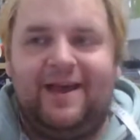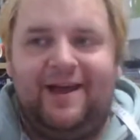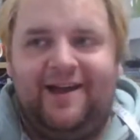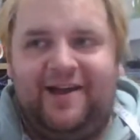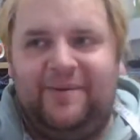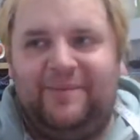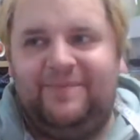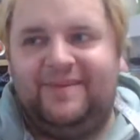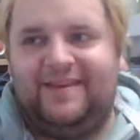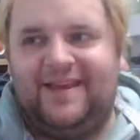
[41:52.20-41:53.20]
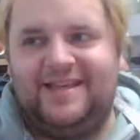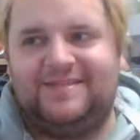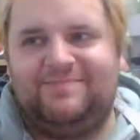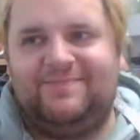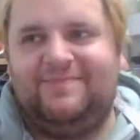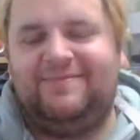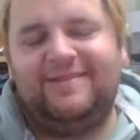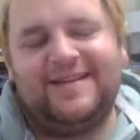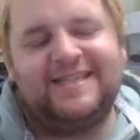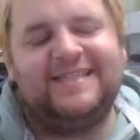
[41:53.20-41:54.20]
It's
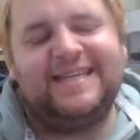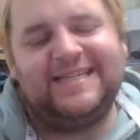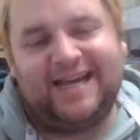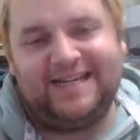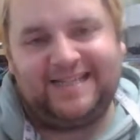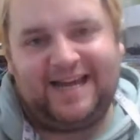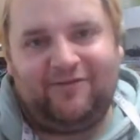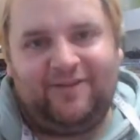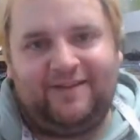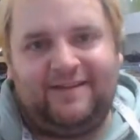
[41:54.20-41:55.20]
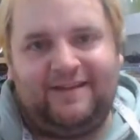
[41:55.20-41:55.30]
a seaside town,